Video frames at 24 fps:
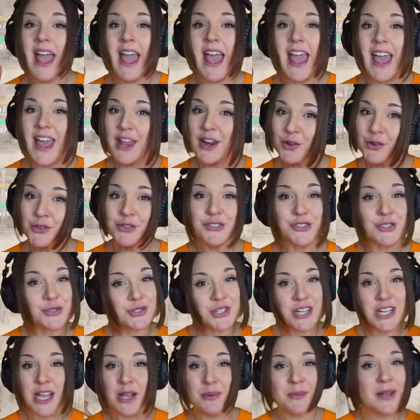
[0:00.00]
and also
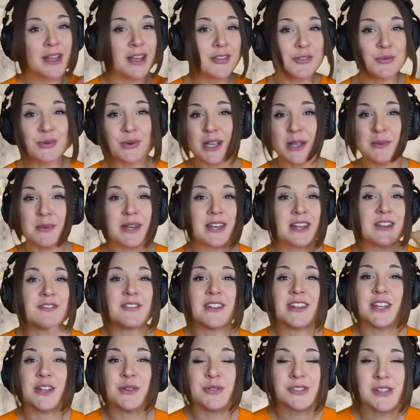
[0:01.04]
check out my other recommended
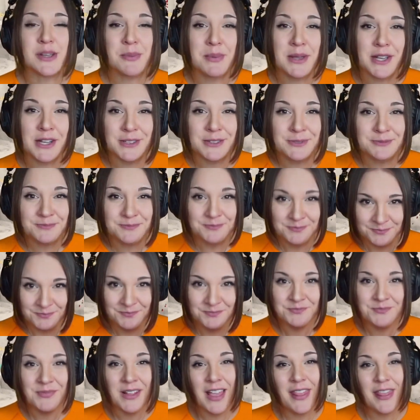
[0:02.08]
videos up here.
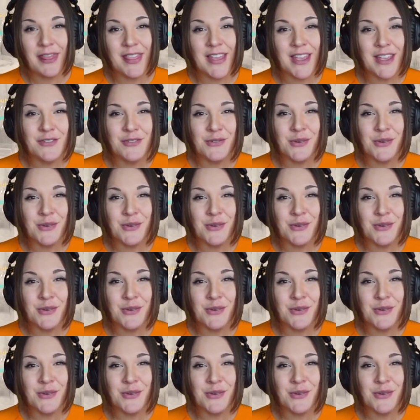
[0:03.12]
Thank you for